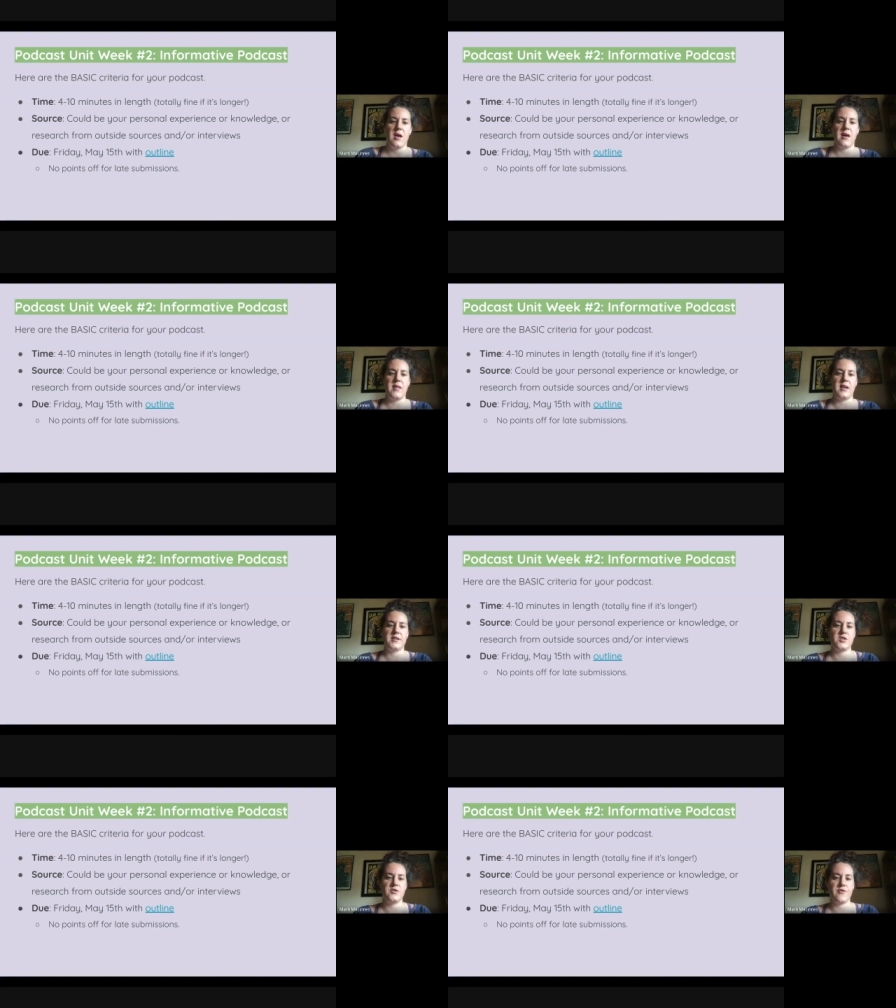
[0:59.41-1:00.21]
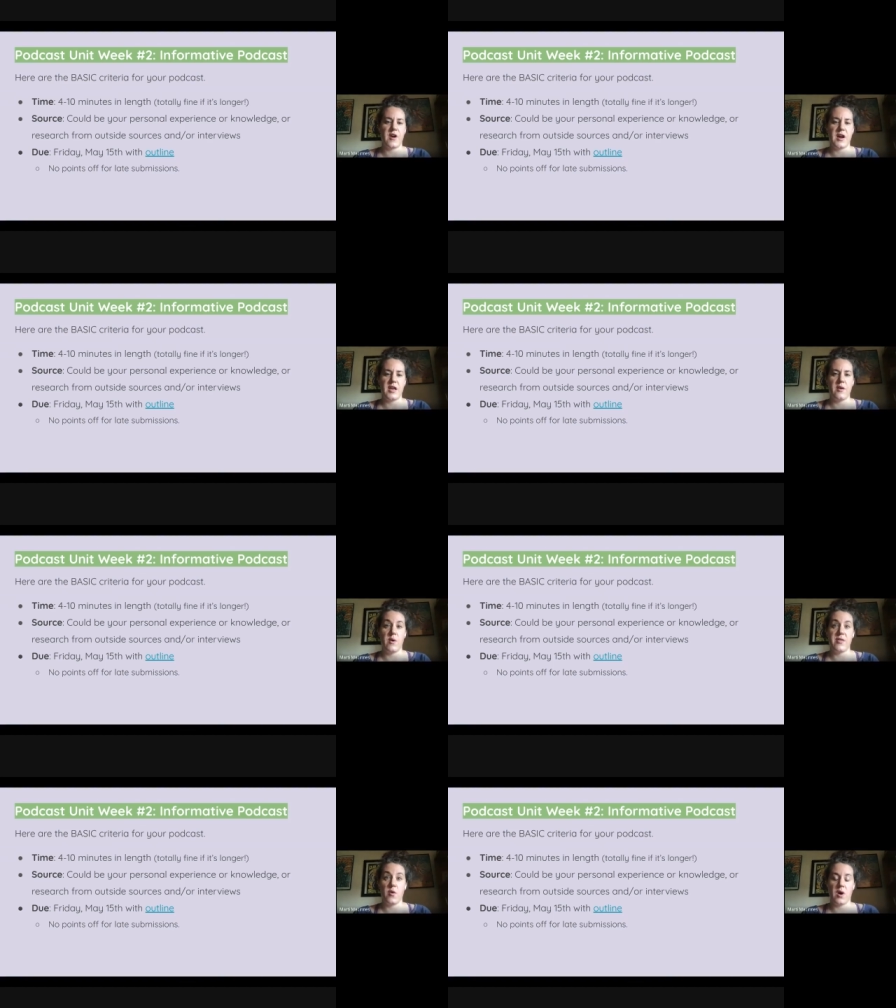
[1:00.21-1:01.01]
And then it's due Friday
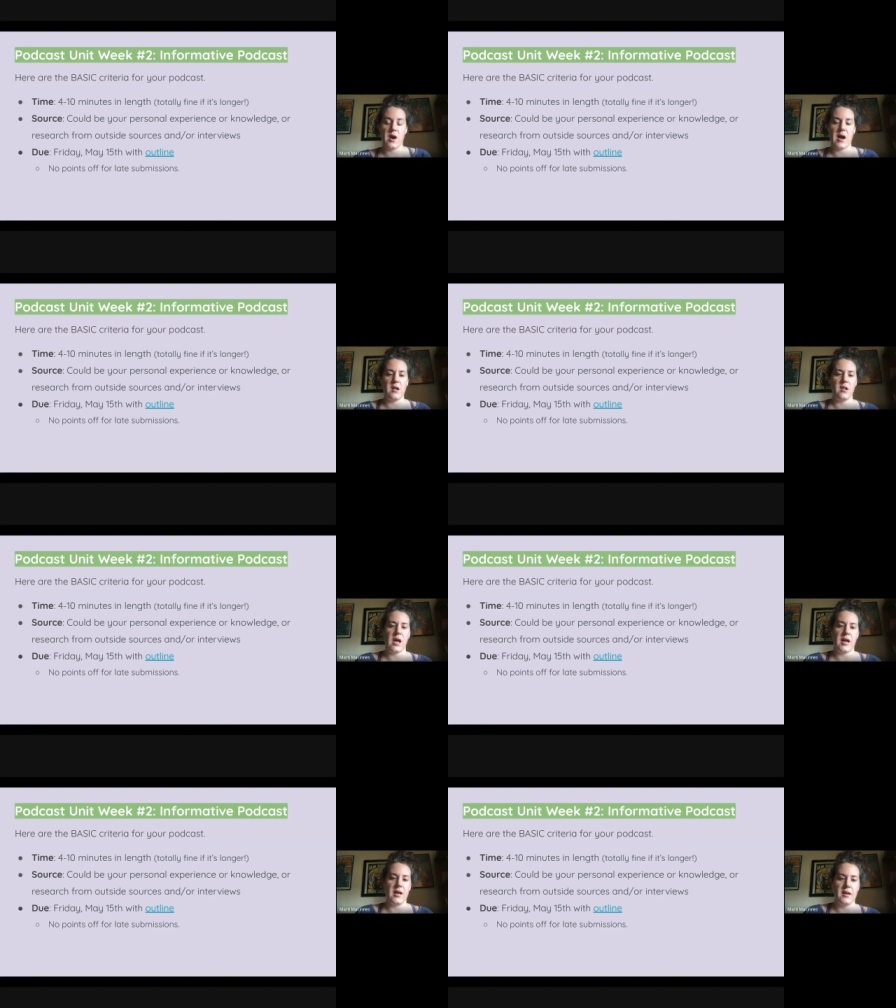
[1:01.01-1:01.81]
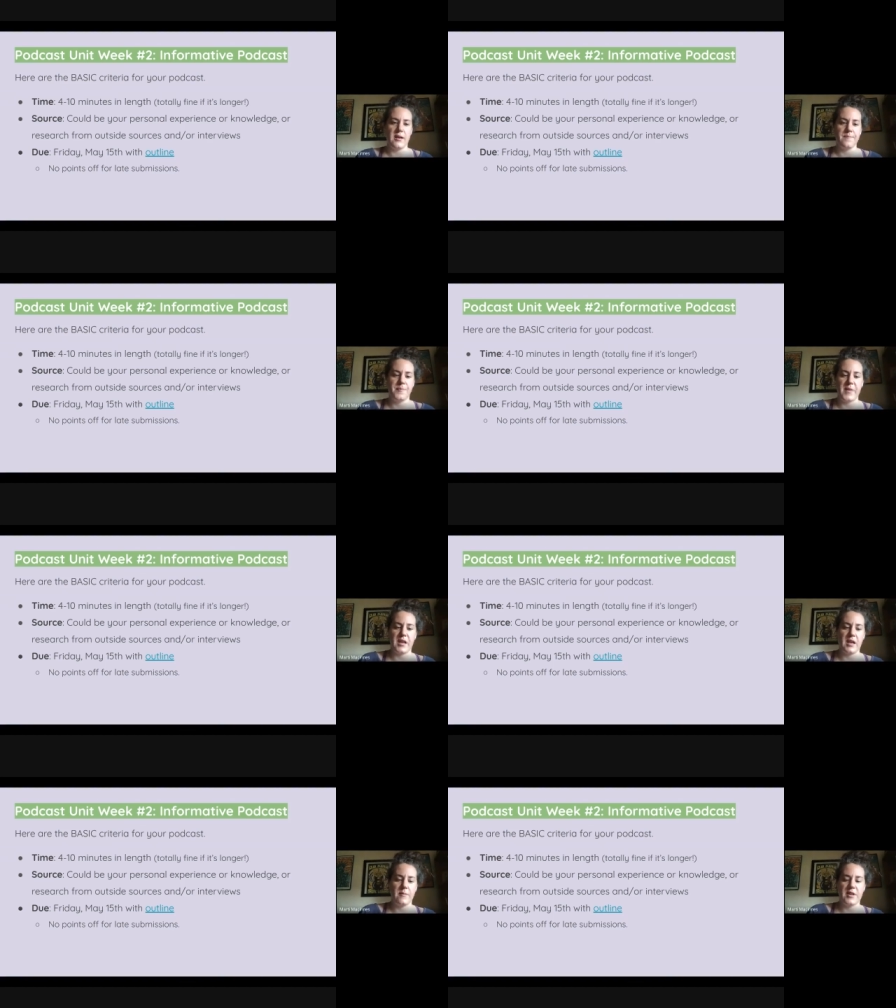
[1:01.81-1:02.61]
with your outline. And
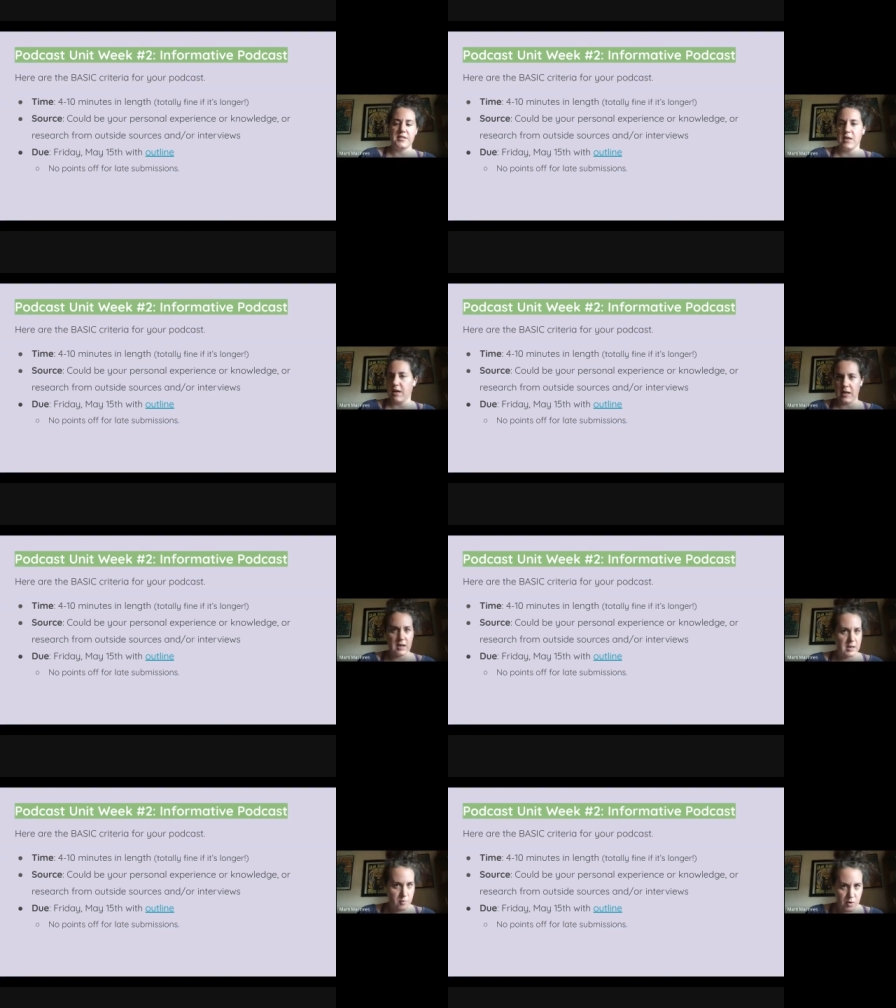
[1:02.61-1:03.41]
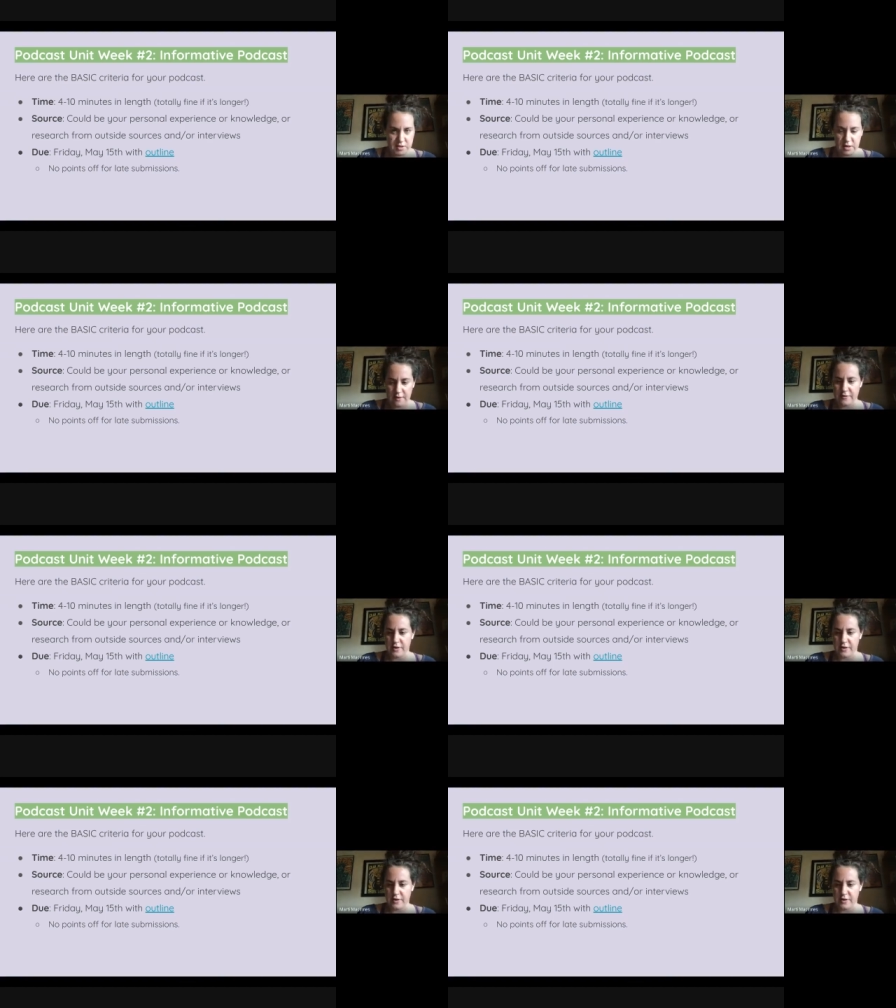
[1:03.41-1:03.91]
again, I'm not taking any points off